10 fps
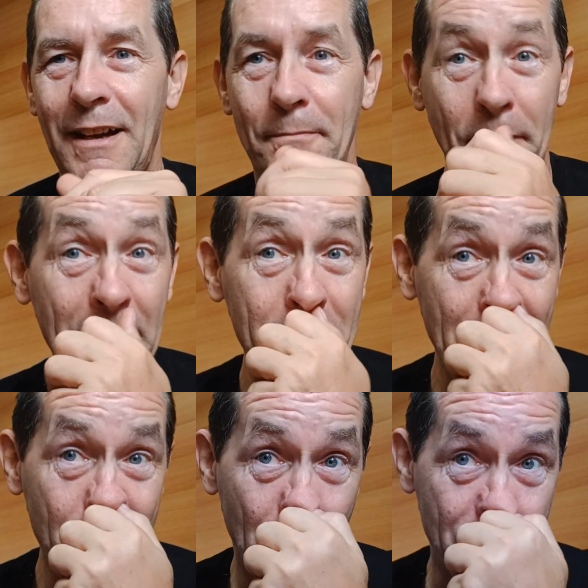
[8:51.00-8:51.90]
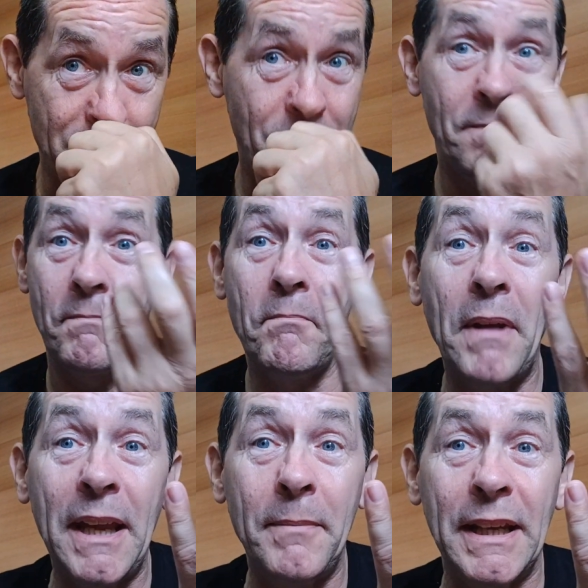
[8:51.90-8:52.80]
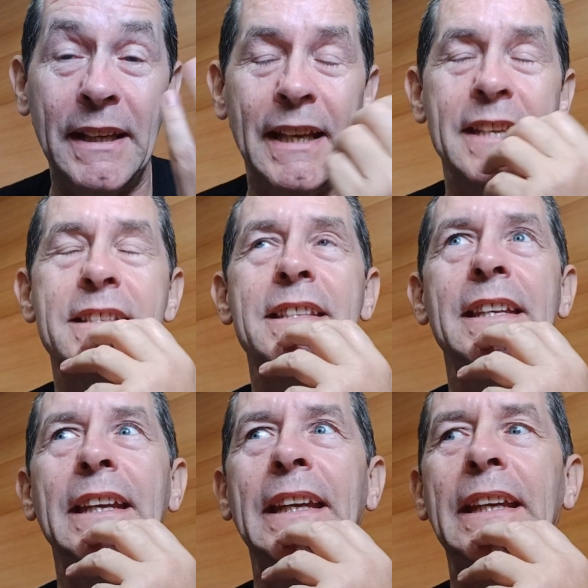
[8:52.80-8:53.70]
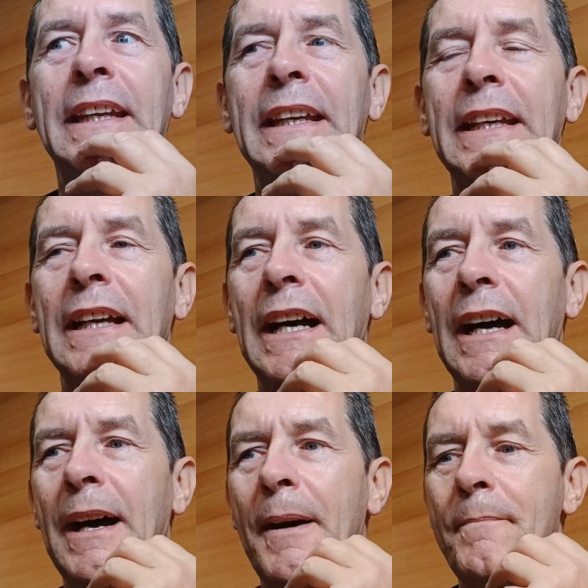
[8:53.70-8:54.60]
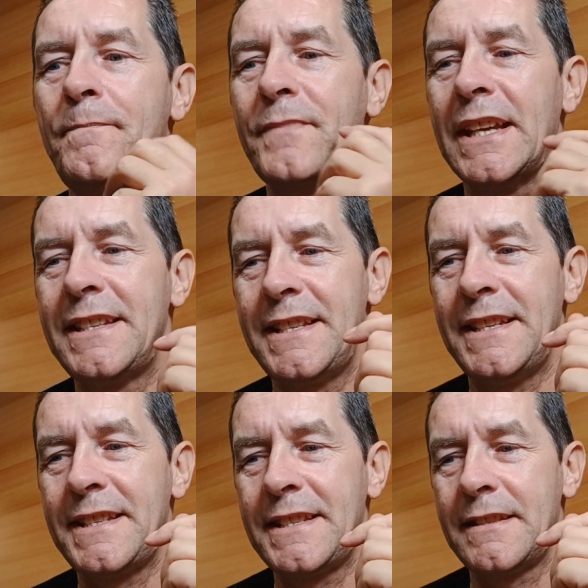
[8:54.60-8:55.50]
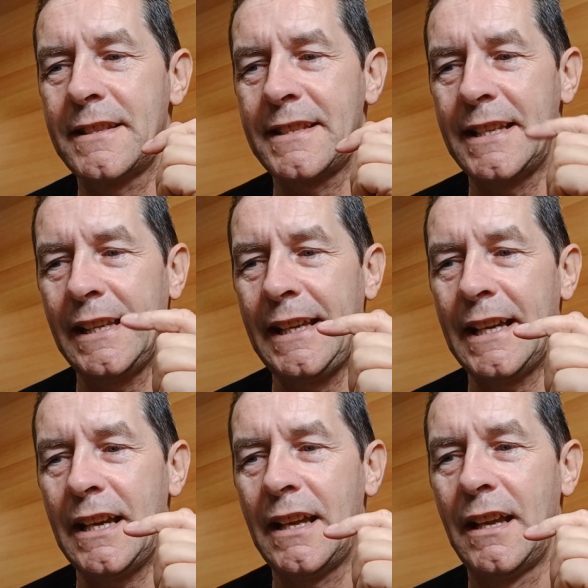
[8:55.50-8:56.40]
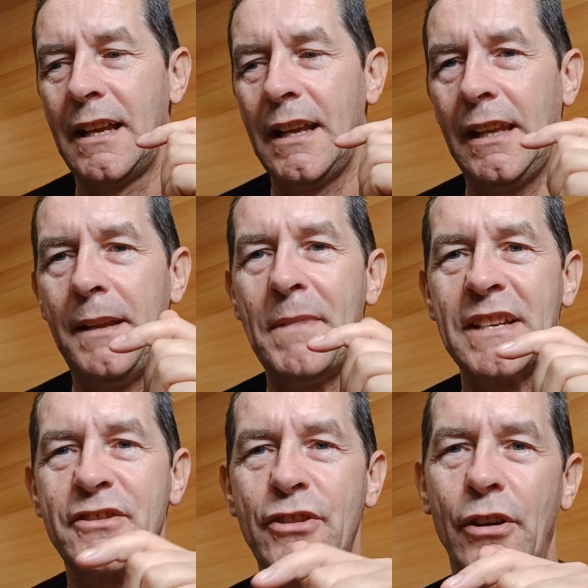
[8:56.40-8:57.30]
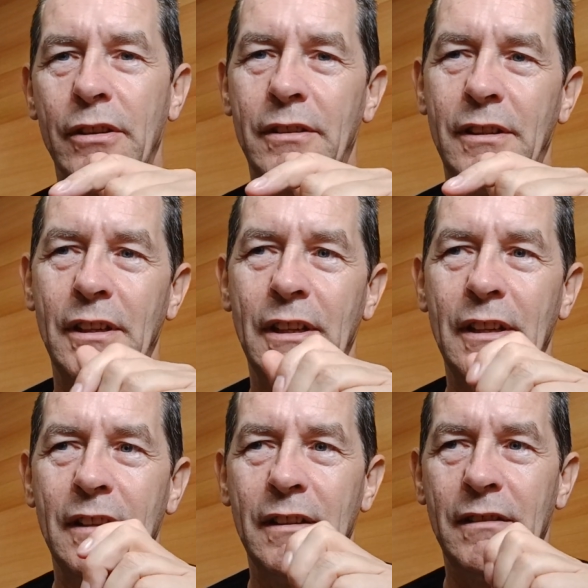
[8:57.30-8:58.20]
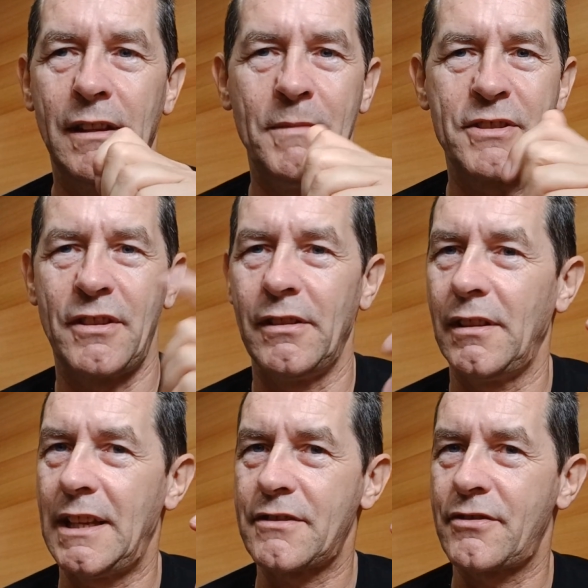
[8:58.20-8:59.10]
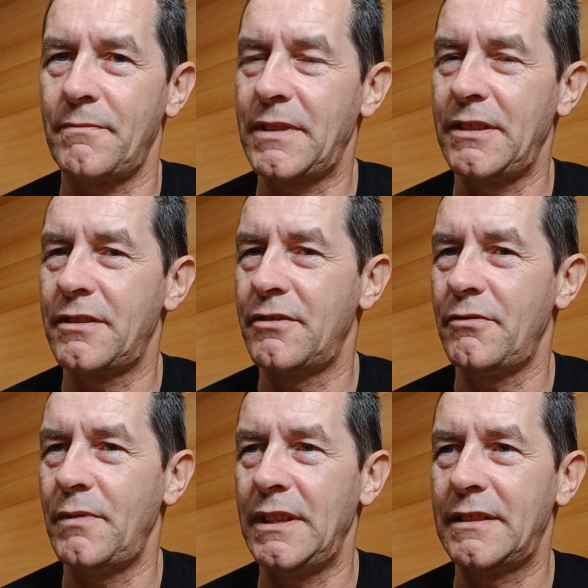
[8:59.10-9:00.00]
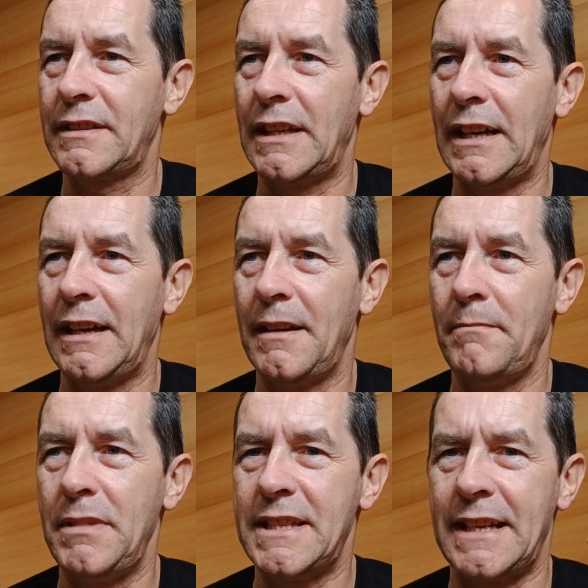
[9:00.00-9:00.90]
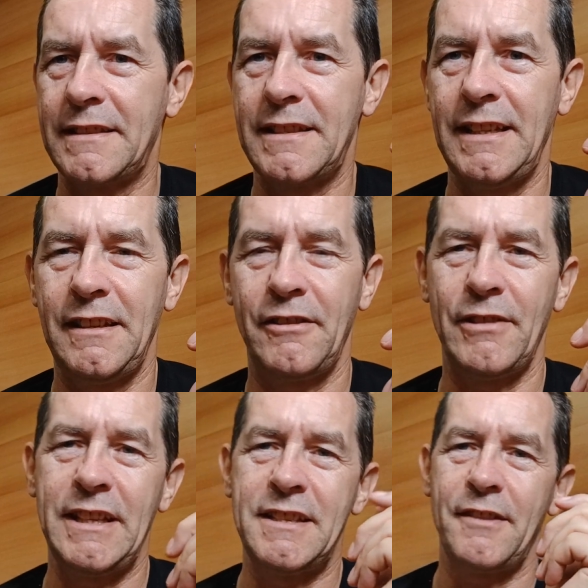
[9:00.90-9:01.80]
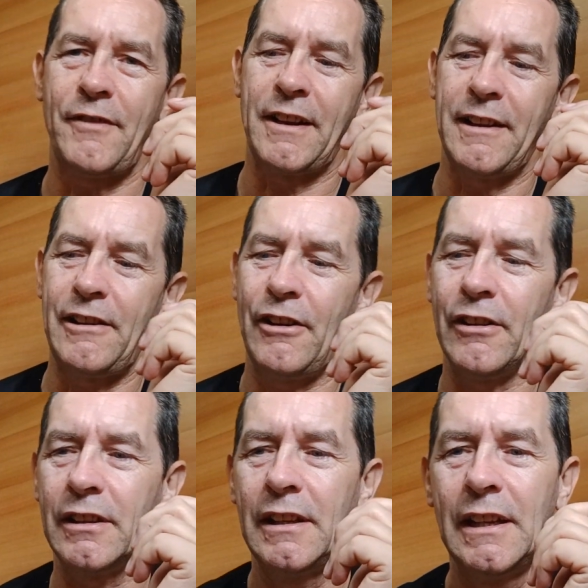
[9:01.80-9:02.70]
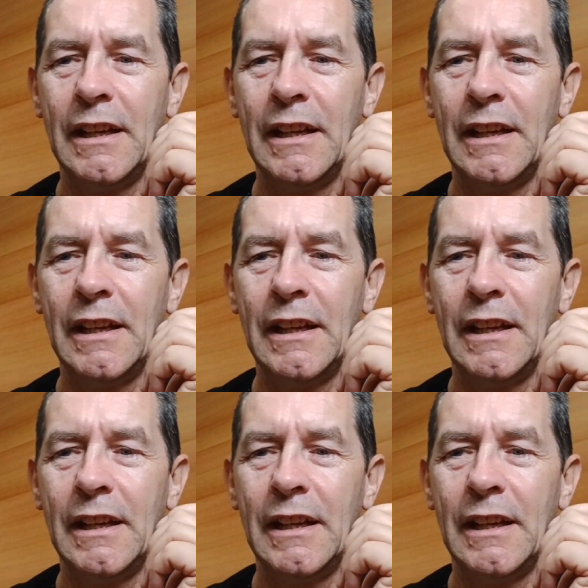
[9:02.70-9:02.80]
Maybe it was, maybe it's the Sicilia Limassol. Limassol has something to do with Byzantine Greece, if I recall.